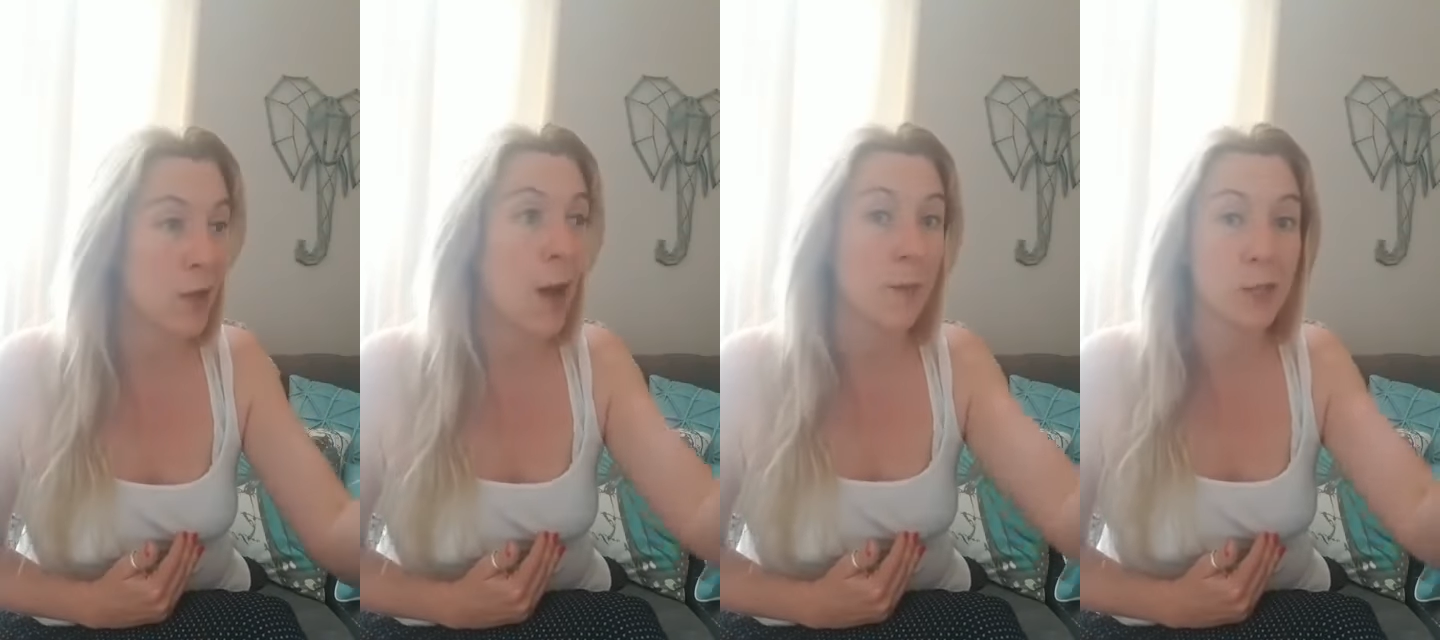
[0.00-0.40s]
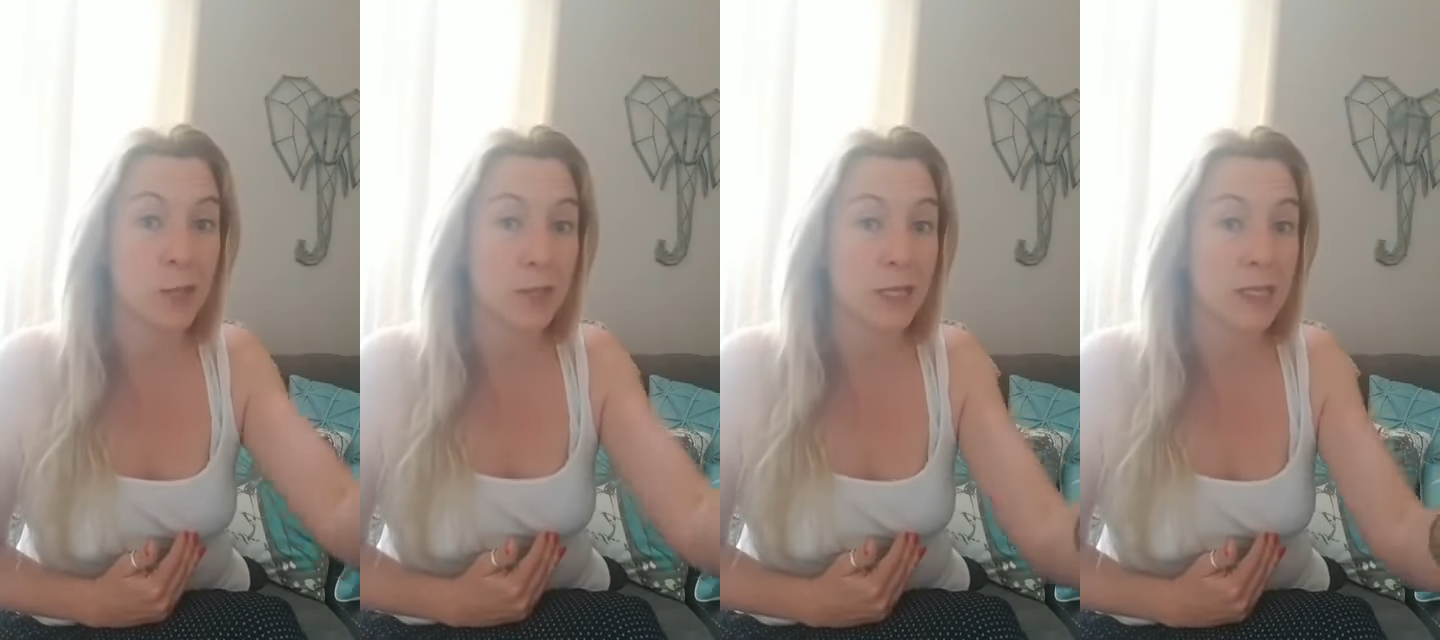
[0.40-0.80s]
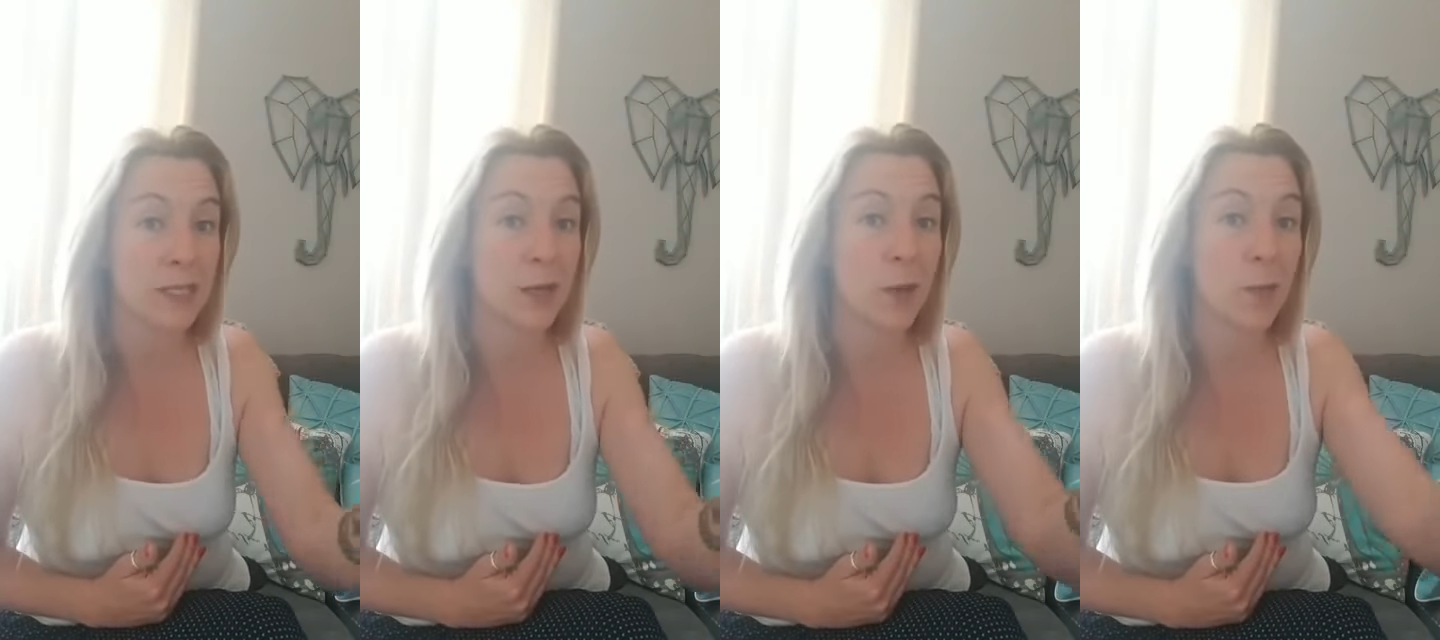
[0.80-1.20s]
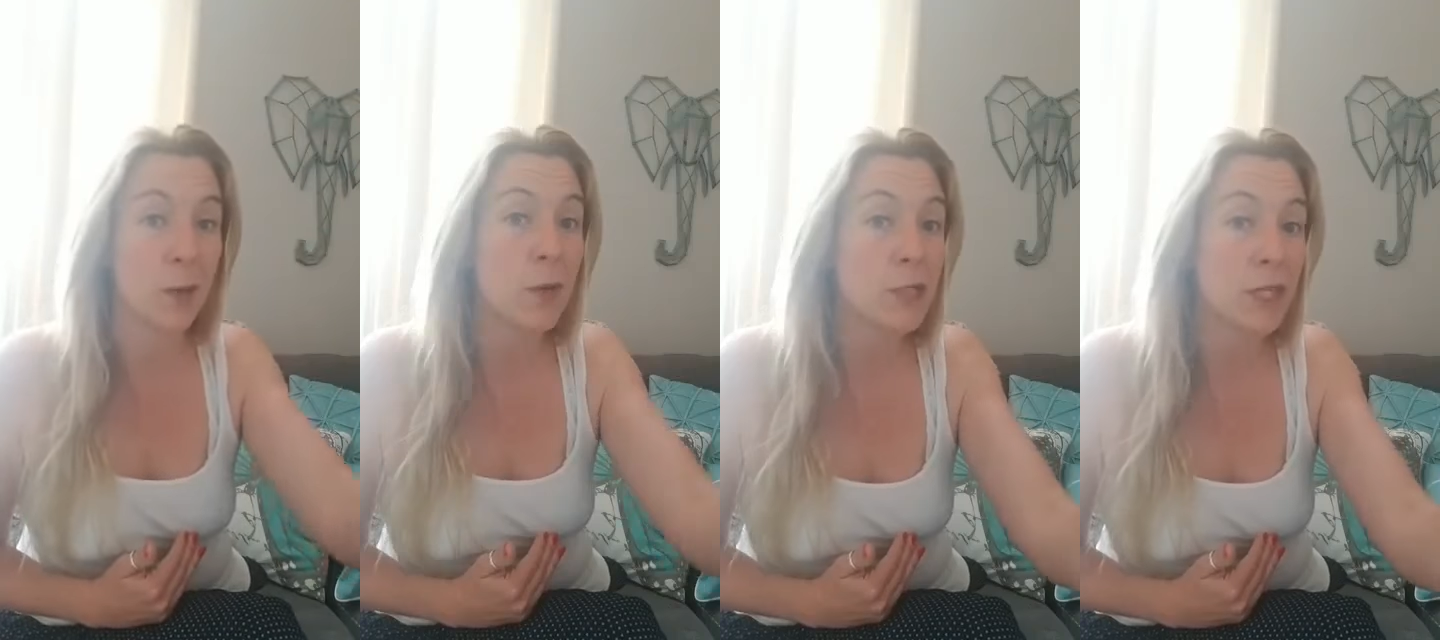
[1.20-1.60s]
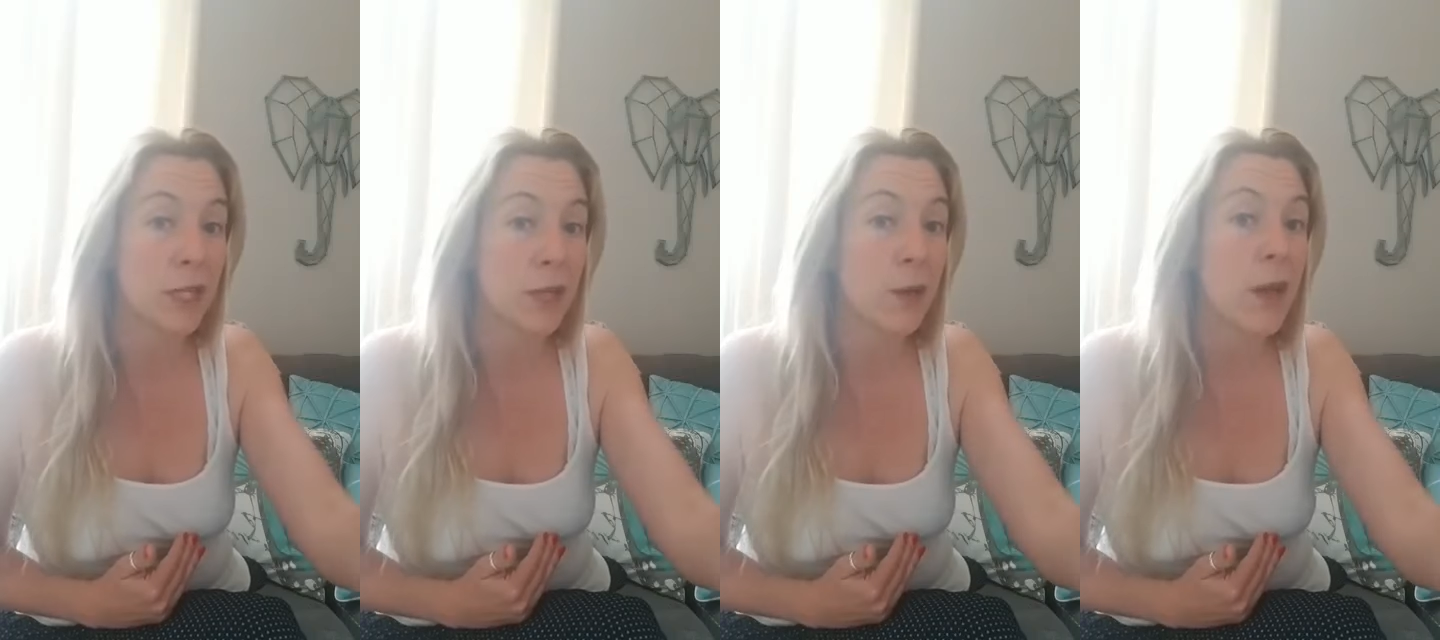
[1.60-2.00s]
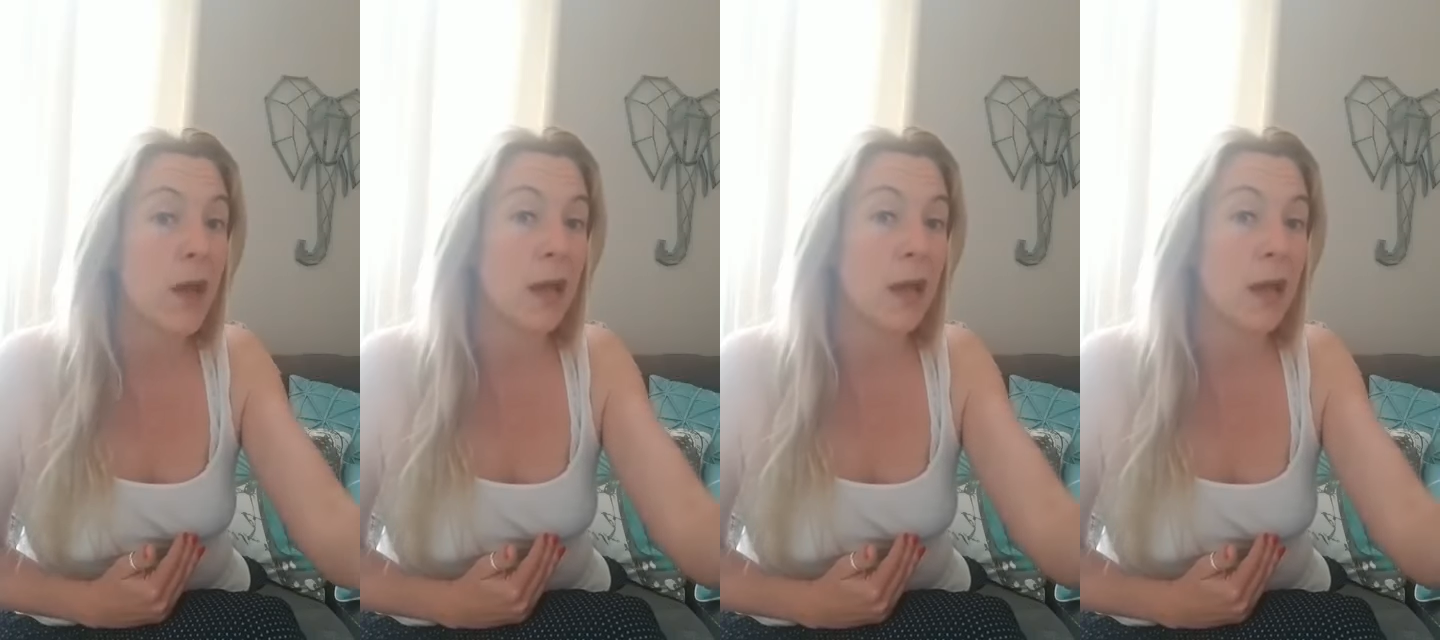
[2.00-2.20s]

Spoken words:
the opportunities that are approaching you,